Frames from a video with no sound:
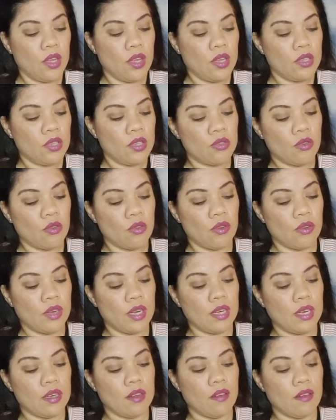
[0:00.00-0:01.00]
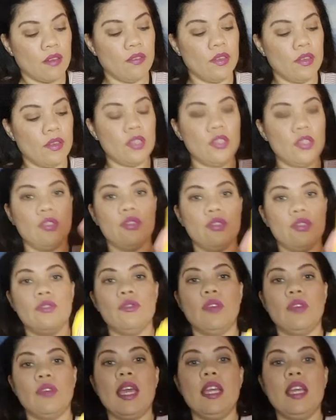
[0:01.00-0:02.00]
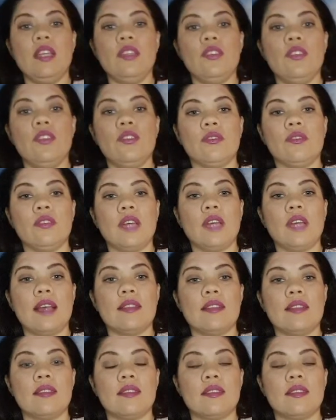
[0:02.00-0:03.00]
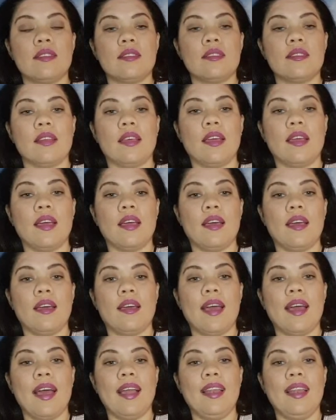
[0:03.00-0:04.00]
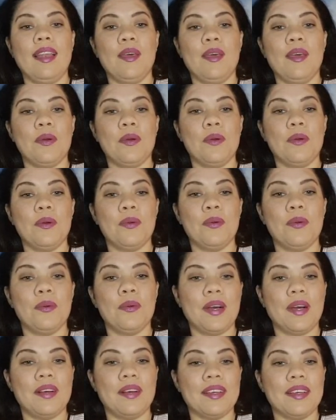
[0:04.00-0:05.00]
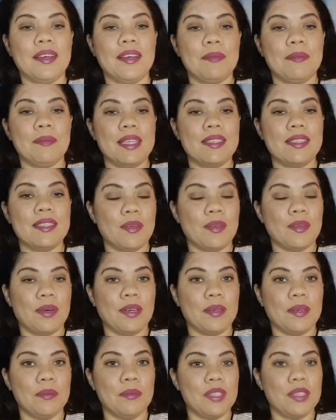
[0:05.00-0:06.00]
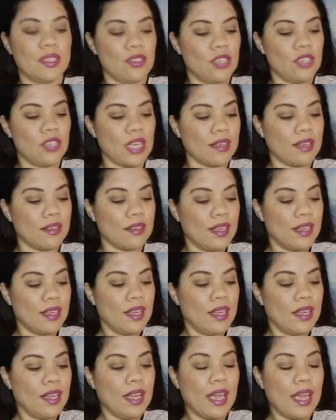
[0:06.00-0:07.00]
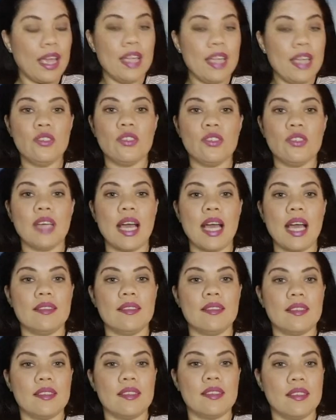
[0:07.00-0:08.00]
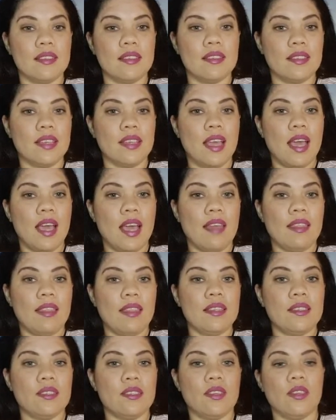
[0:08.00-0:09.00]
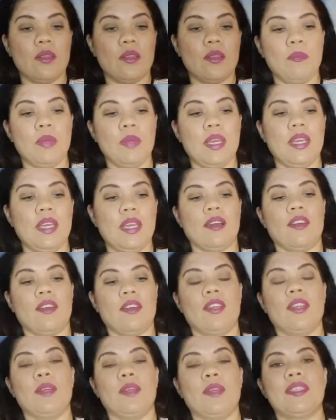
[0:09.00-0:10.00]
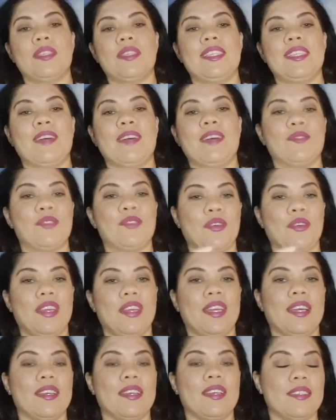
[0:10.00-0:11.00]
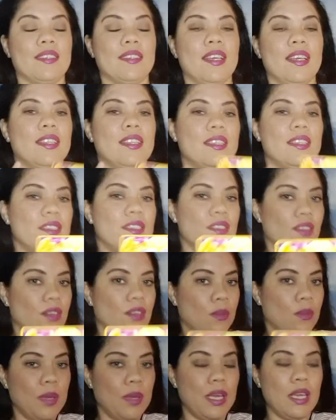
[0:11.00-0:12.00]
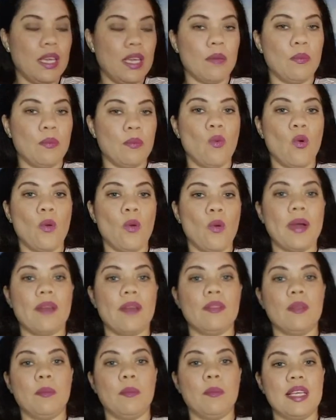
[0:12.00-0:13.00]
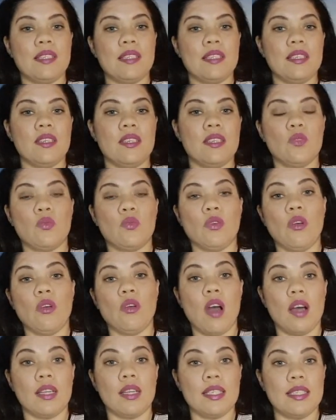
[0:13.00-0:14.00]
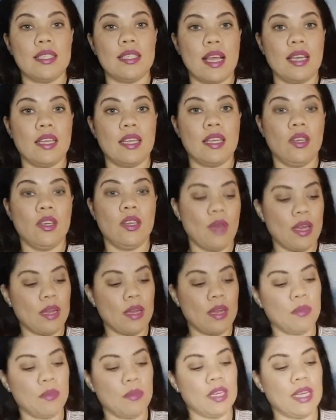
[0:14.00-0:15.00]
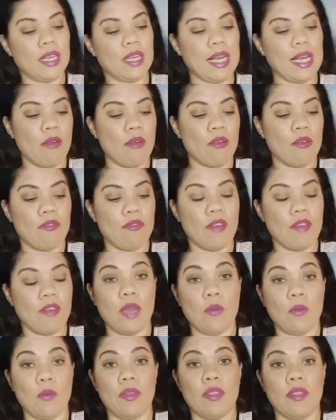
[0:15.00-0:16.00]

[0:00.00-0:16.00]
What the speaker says: Doreen Virtue, Angel, and hello, welcome, Esther, welcome to the chat. Angel Answers, and this is going to be, I got it upside down, sorry, you guys. This is going to be more about the blessings, what your heart is telling you, and I'm going to clarify it with the